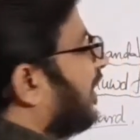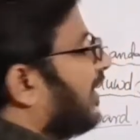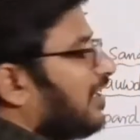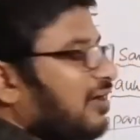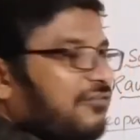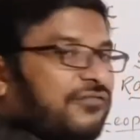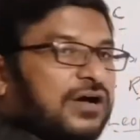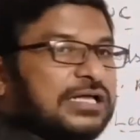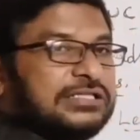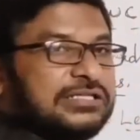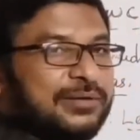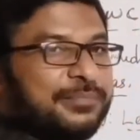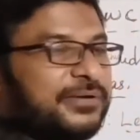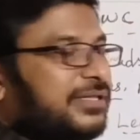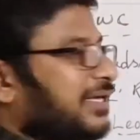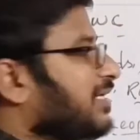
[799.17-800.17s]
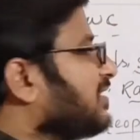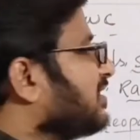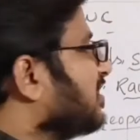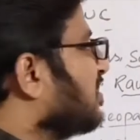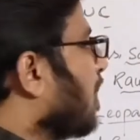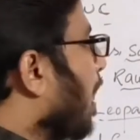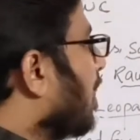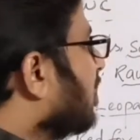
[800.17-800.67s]
Lake of Andhra Pradesh,
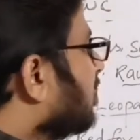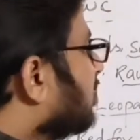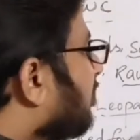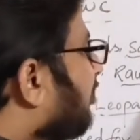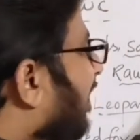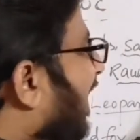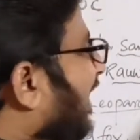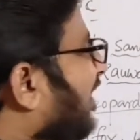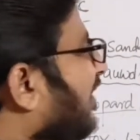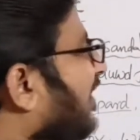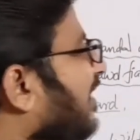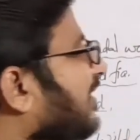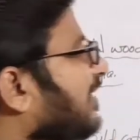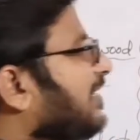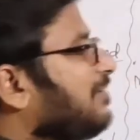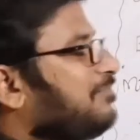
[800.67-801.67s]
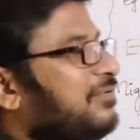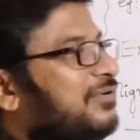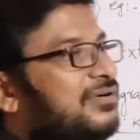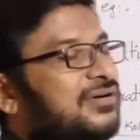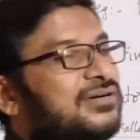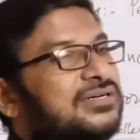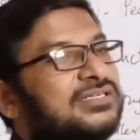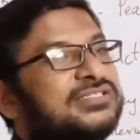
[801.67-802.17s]
the migratory
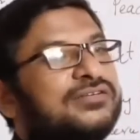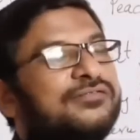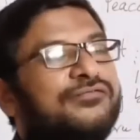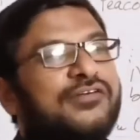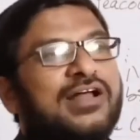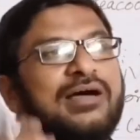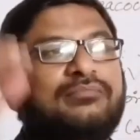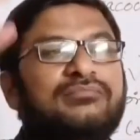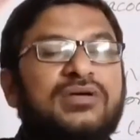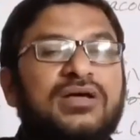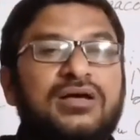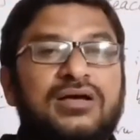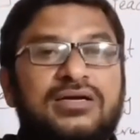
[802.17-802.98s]
birds from